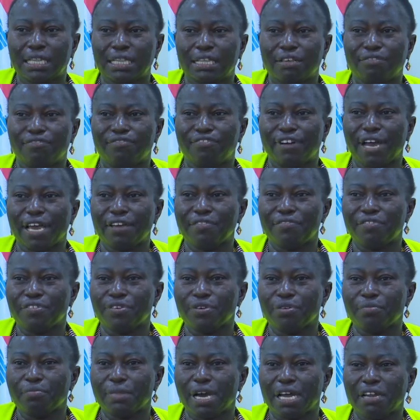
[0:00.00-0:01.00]
The five
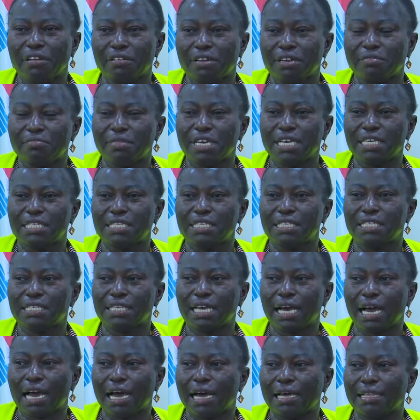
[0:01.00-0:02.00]
human remains
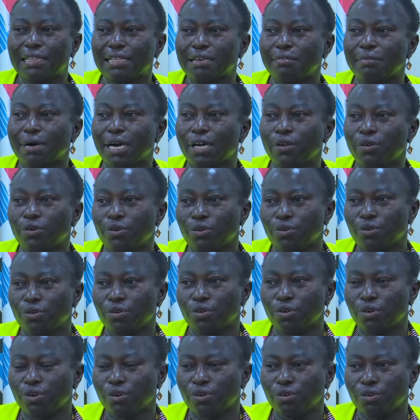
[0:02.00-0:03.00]
are the
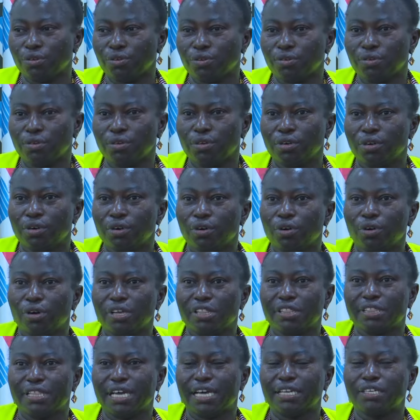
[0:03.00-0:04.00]
Balongo
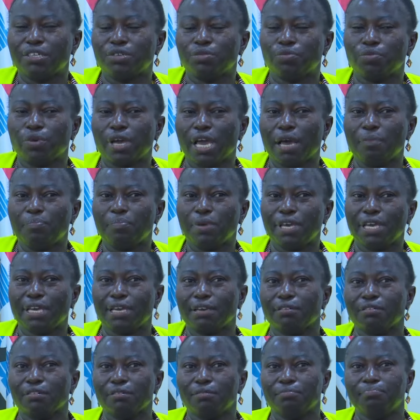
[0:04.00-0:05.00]
that were pick,
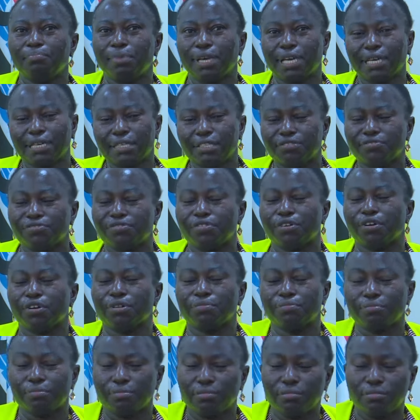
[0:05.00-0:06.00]
picked
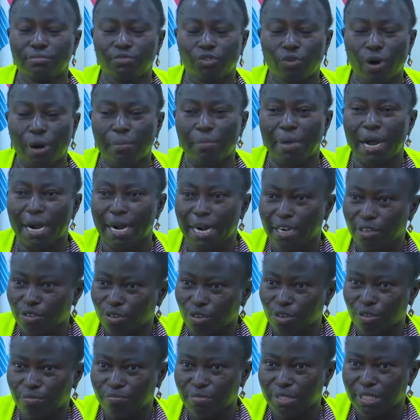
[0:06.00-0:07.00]
from Wamala
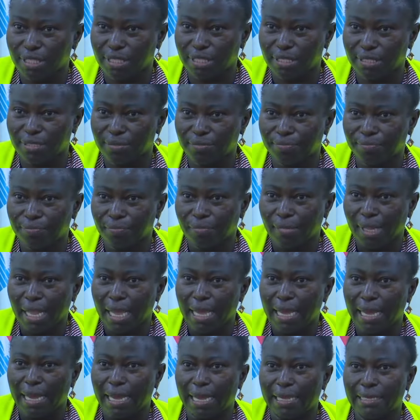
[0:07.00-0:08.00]
tombs.
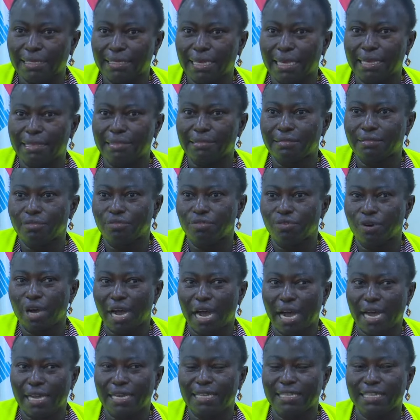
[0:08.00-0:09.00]
And if you
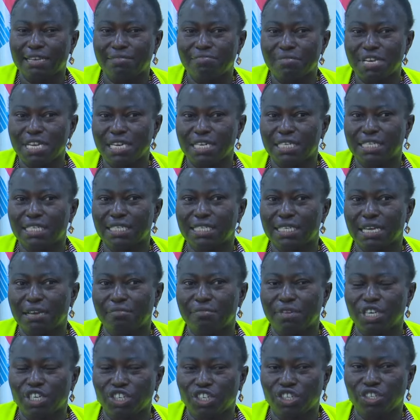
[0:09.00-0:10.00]
heard the minister
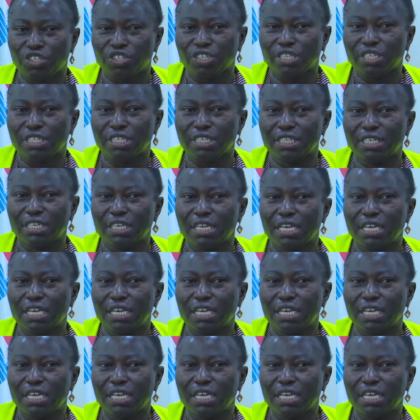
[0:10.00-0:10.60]
mentioned